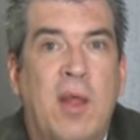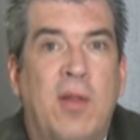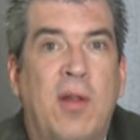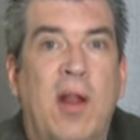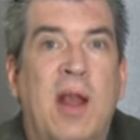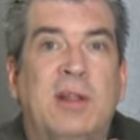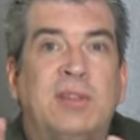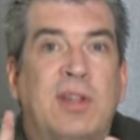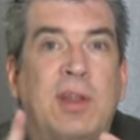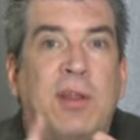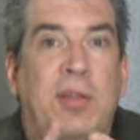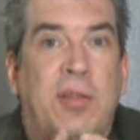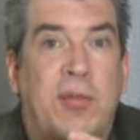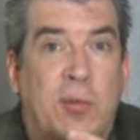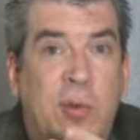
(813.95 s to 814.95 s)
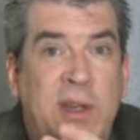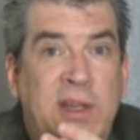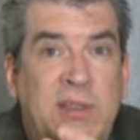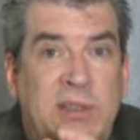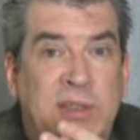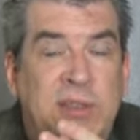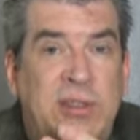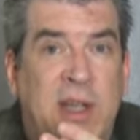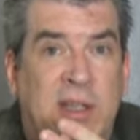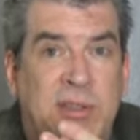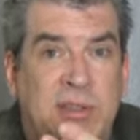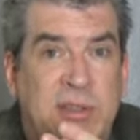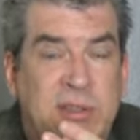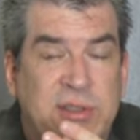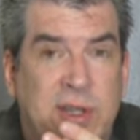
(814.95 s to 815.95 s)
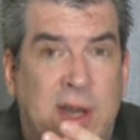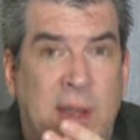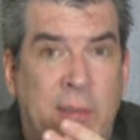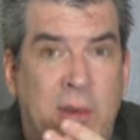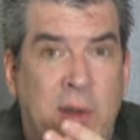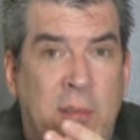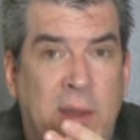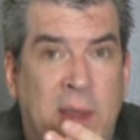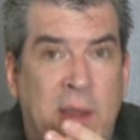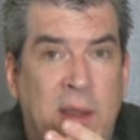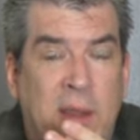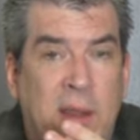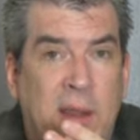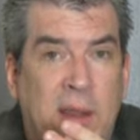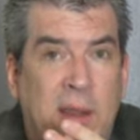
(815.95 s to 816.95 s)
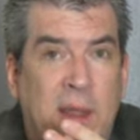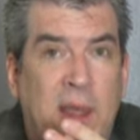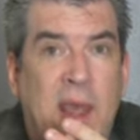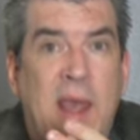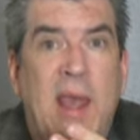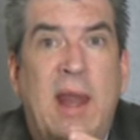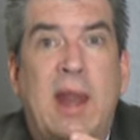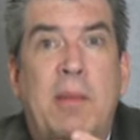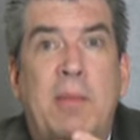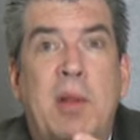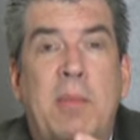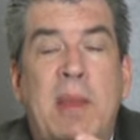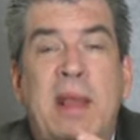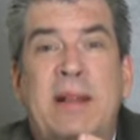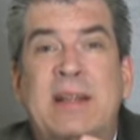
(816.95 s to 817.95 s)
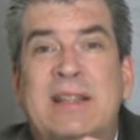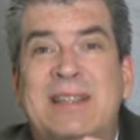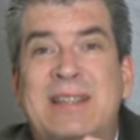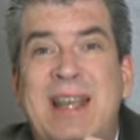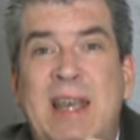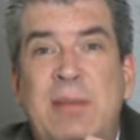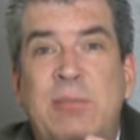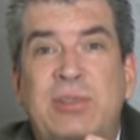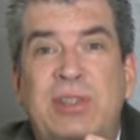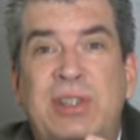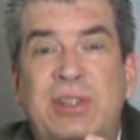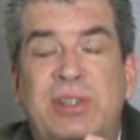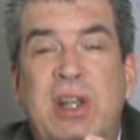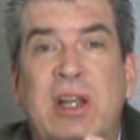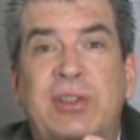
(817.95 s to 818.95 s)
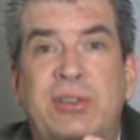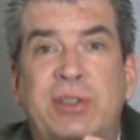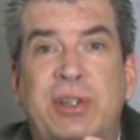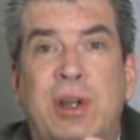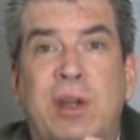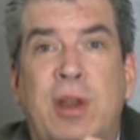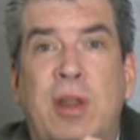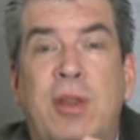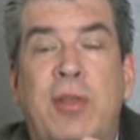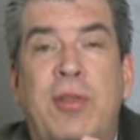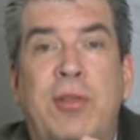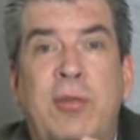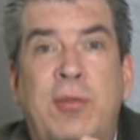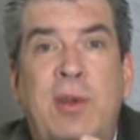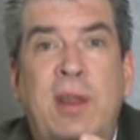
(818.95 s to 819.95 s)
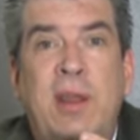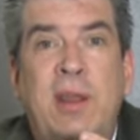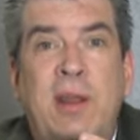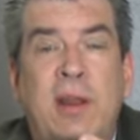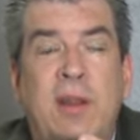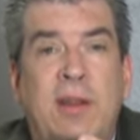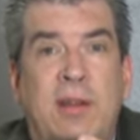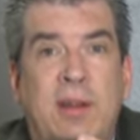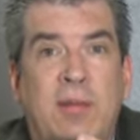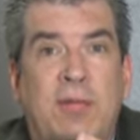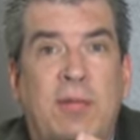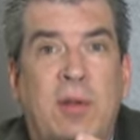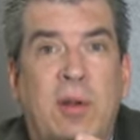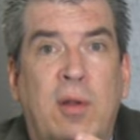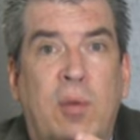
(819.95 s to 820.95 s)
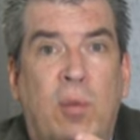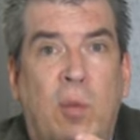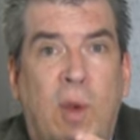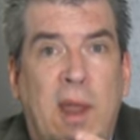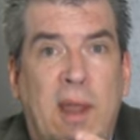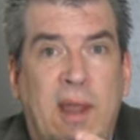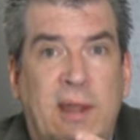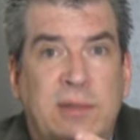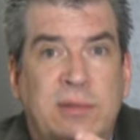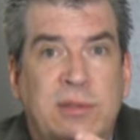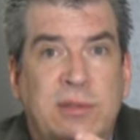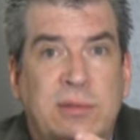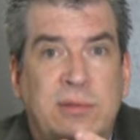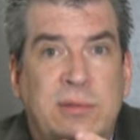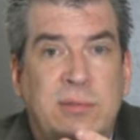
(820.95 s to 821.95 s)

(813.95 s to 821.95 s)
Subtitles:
There are actually 3 suggestions that I'm going to make, and I'm going to make the same suggestion 3 different ways.